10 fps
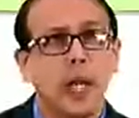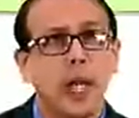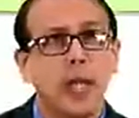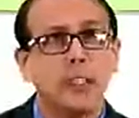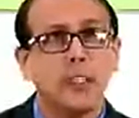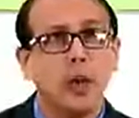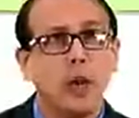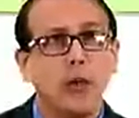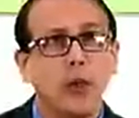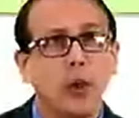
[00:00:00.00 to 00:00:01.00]
As in
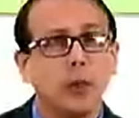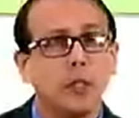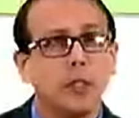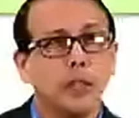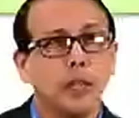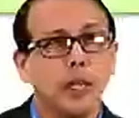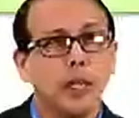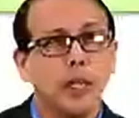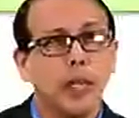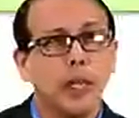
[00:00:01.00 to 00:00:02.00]
all 4 options, the
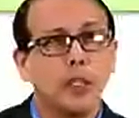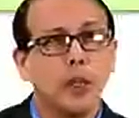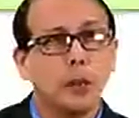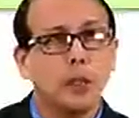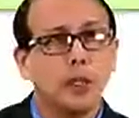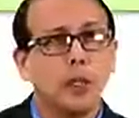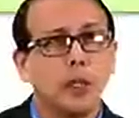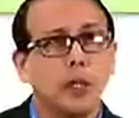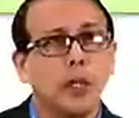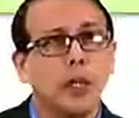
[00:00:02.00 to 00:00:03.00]
nearest option
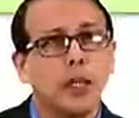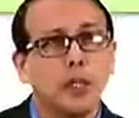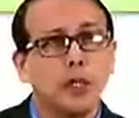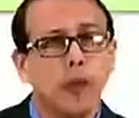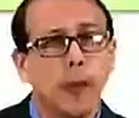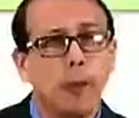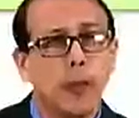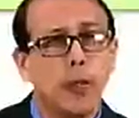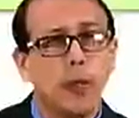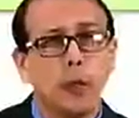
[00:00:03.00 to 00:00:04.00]
is
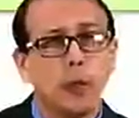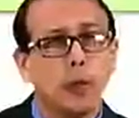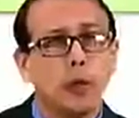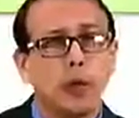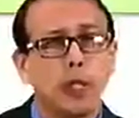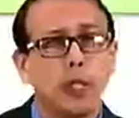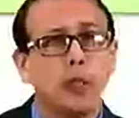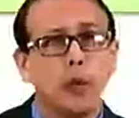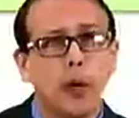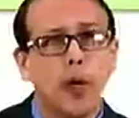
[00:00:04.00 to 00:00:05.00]
5.2. So, it
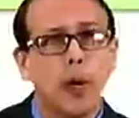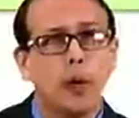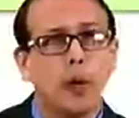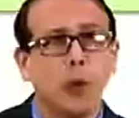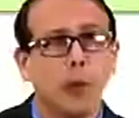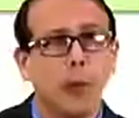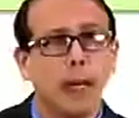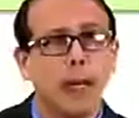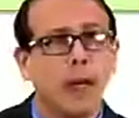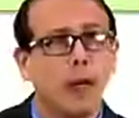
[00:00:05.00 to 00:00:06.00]
is no doubt
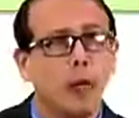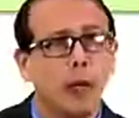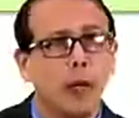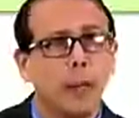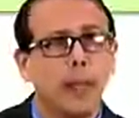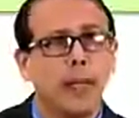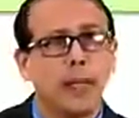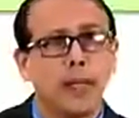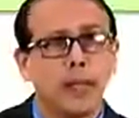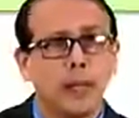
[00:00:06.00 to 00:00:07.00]
omega will be
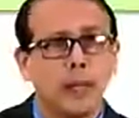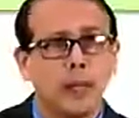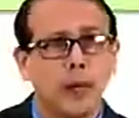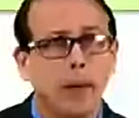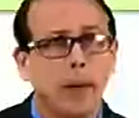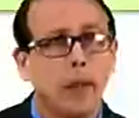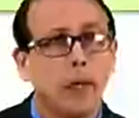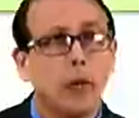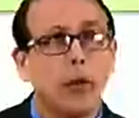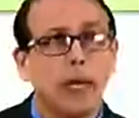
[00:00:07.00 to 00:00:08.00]

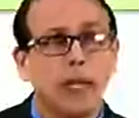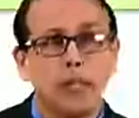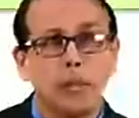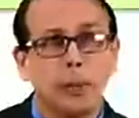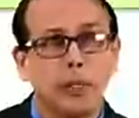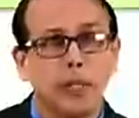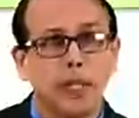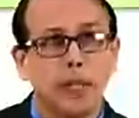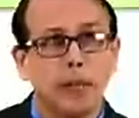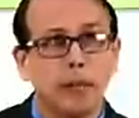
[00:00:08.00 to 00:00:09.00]
5.2 radians per
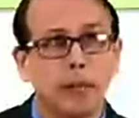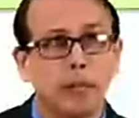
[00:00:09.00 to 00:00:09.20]
second.